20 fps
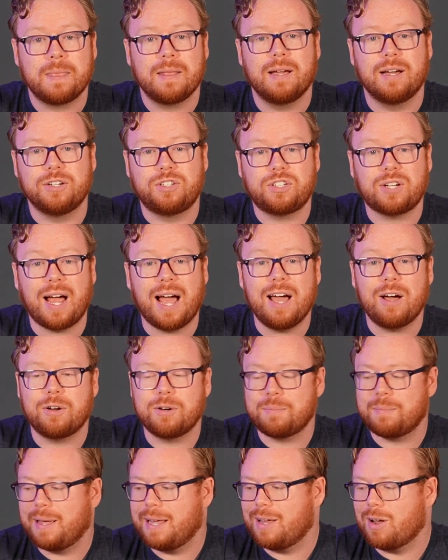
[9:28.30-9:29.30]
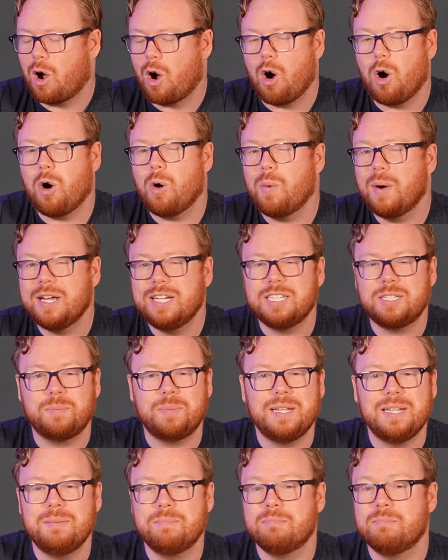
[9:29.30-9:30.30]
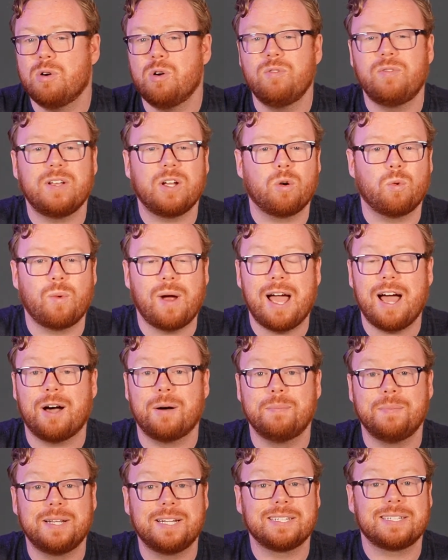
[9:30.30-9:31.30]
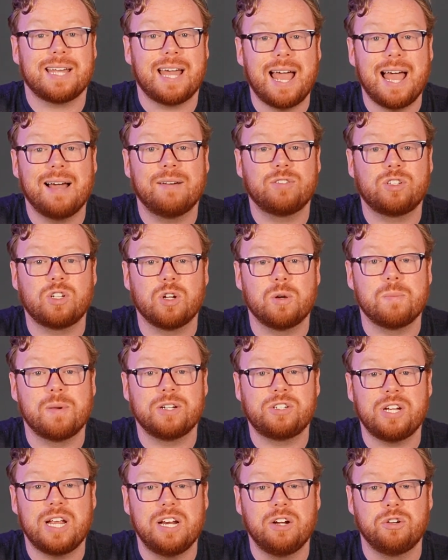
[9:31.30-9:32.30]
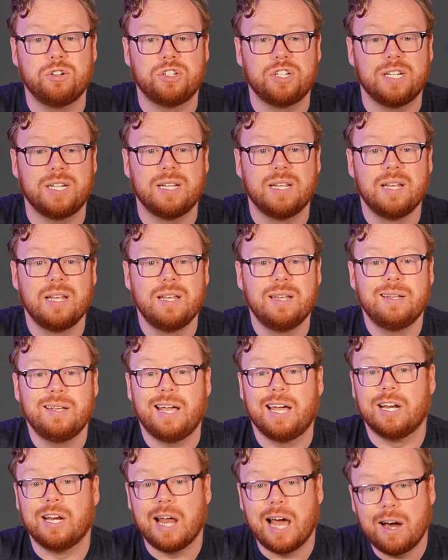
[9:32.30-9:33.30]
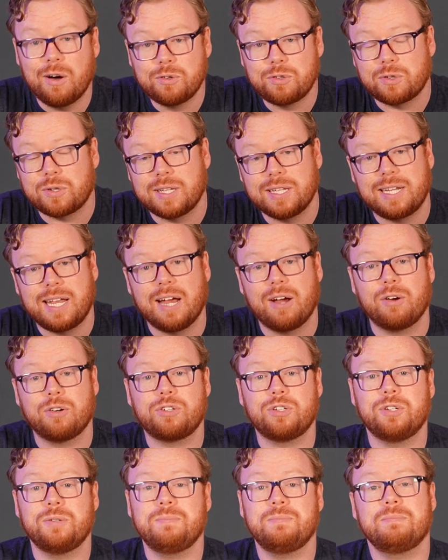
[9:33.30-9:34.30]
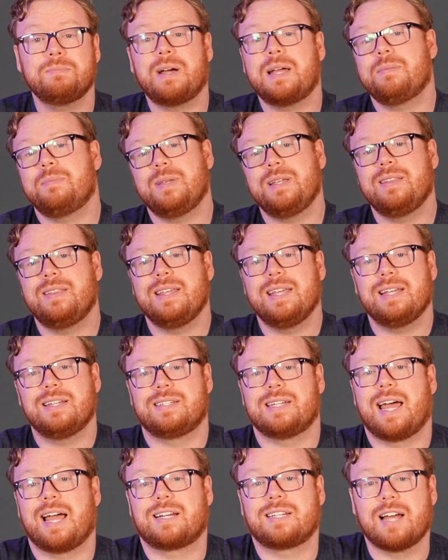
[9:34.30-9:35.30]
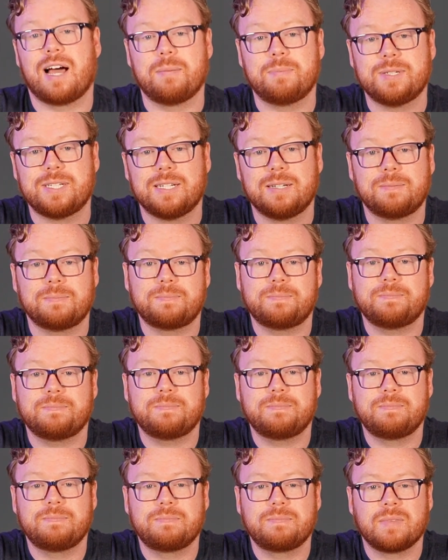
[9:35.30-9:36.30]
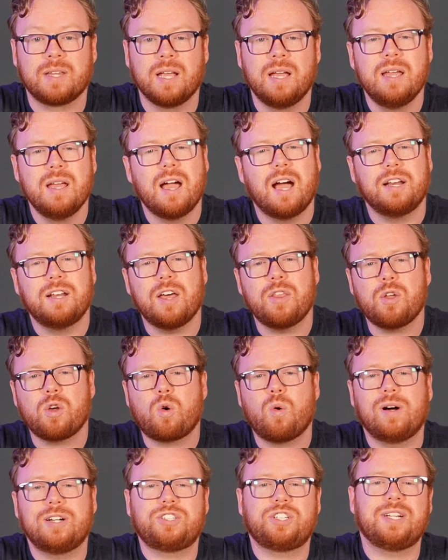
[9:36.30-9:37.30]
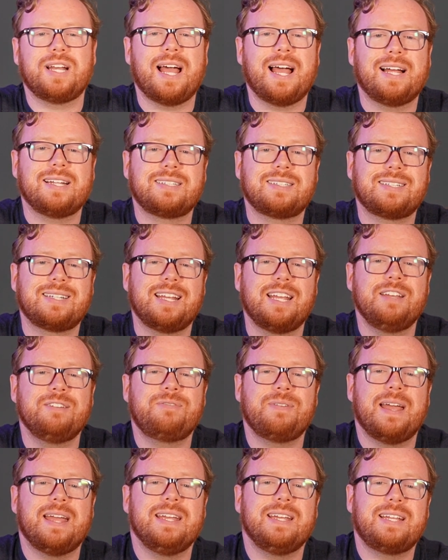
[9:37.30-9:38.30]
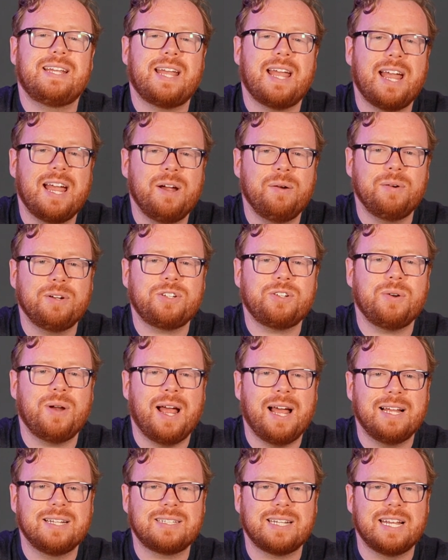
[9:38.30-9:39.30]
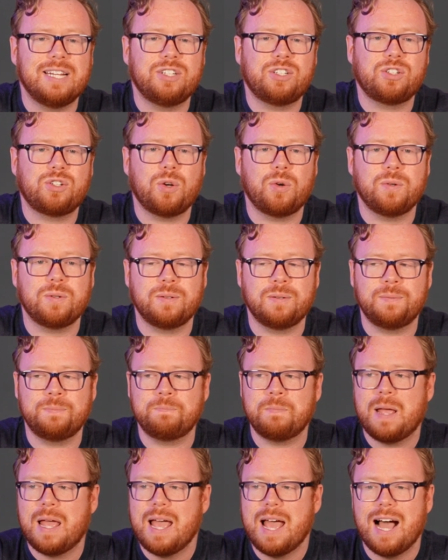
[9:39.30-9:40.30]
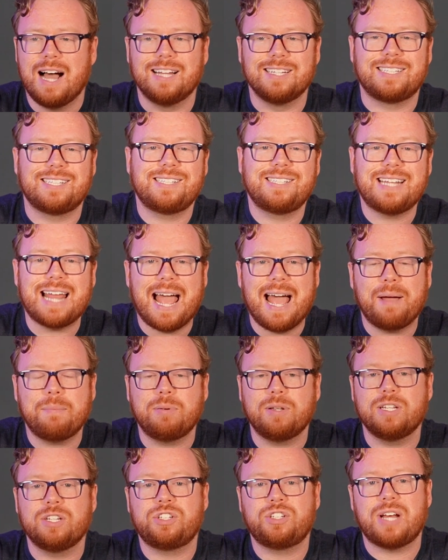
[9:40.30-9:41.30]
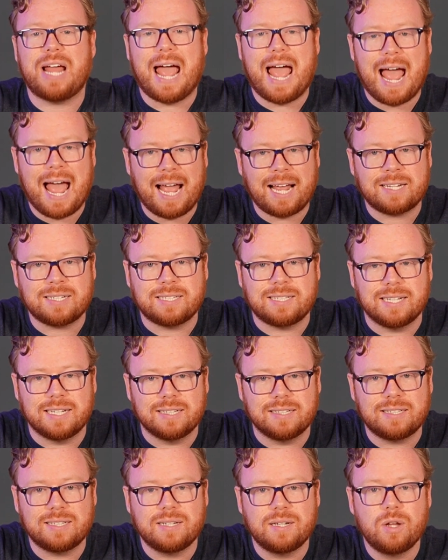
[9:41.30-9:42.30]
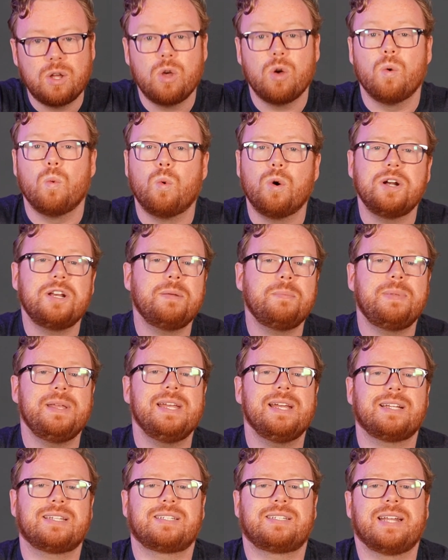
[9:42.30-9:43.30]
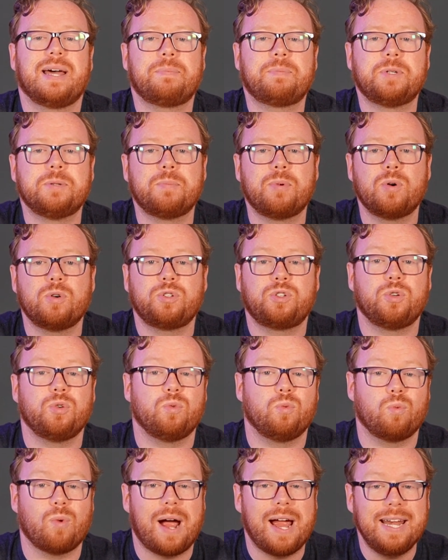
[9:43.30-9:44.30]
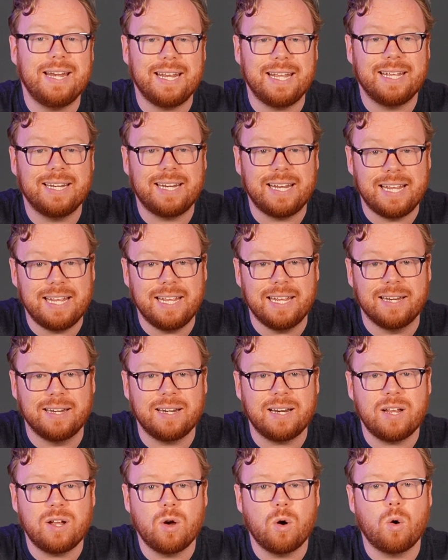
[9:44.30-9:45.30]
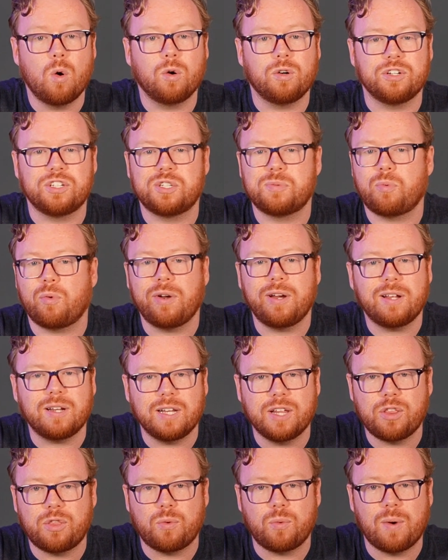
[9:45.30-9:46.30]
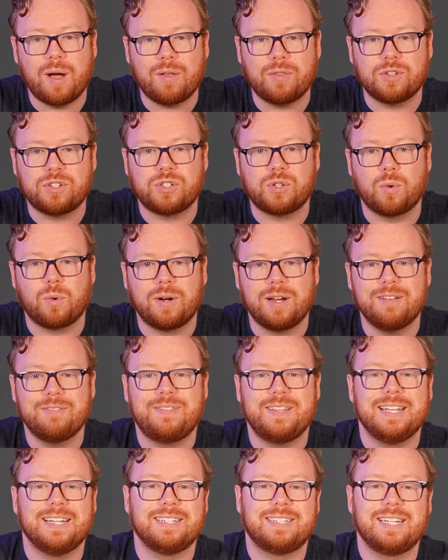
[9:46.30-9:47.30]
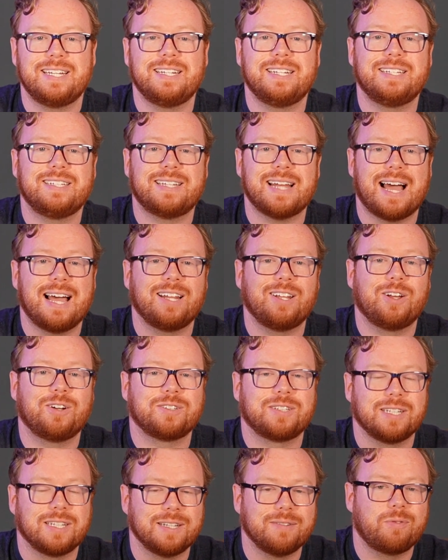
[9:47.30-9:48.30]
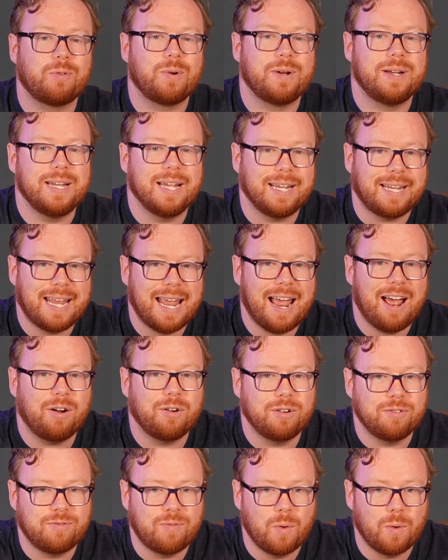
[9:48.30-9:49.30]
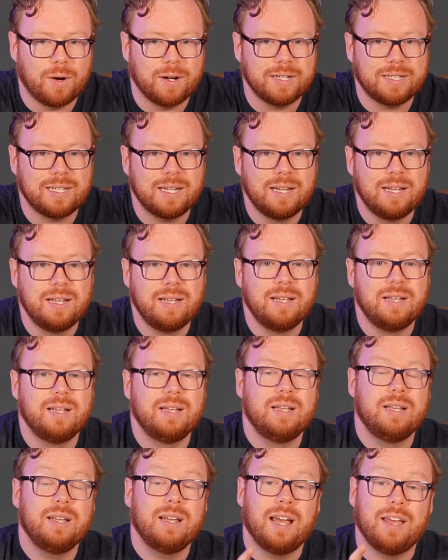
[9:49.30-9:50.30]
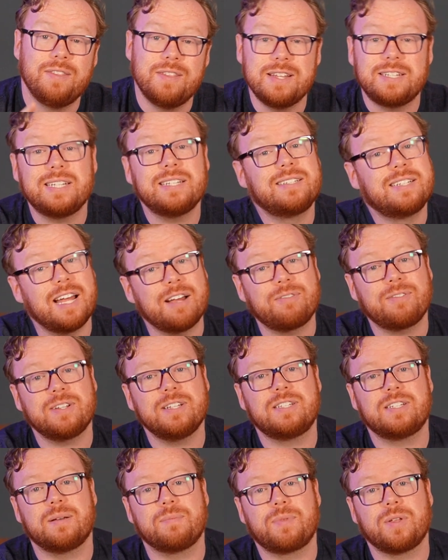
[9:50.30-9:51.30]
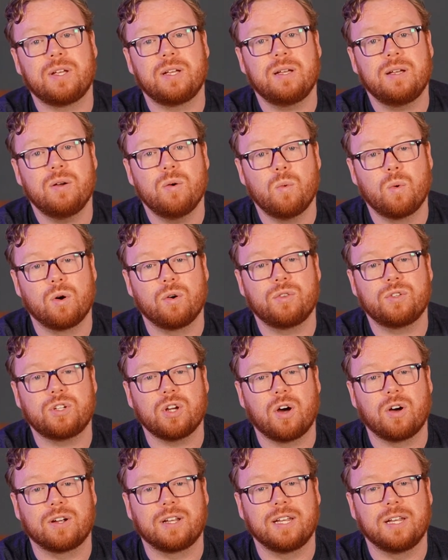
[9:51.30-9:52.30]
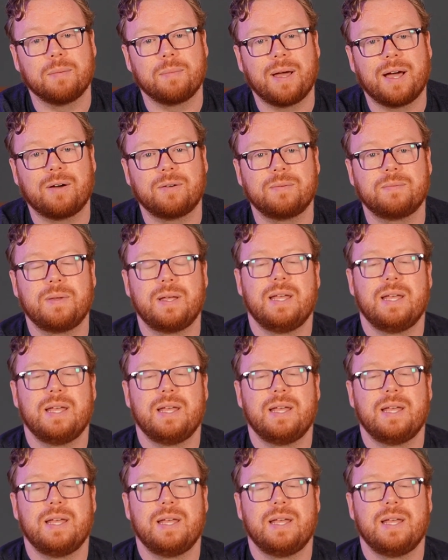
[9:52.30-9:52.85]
A child may always be moving around because they have so much energy. An elderly character might be the exact opposite. Another question asked if a character has a certain established accent. Would it be acceptable to write it in or to sprinkle it throughout the story if the intended dialogue delivery accounted for it? And this is definitely something worth talking about.